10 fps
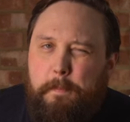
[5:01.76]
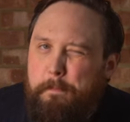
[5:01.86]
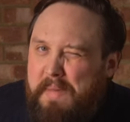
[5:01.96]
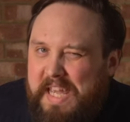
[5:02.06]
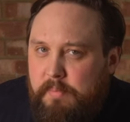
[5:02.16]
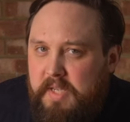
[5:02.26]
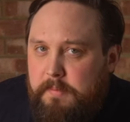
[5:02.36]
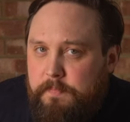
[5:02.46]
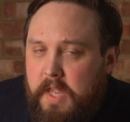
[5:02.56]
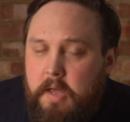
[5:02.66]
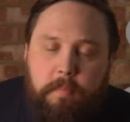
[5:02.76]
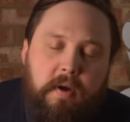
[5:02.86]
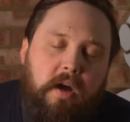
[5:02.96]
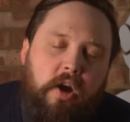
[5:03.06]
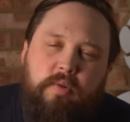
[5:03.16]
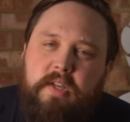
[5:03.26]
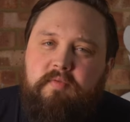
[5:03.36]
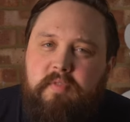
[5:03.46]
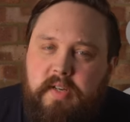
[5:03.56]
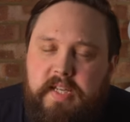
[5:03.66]
Maybe, but only
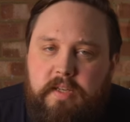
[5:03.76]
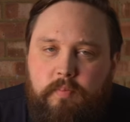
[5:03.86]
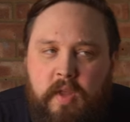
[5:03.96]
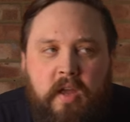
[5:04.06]
really